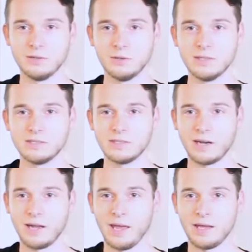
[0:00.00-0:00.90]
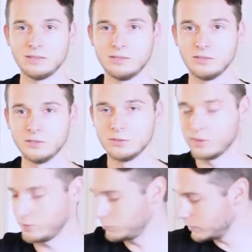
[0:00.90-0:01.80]
noise that I had to
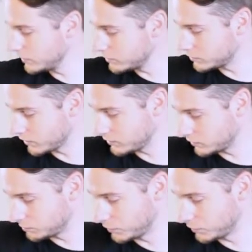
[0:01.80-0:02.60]
really adjust this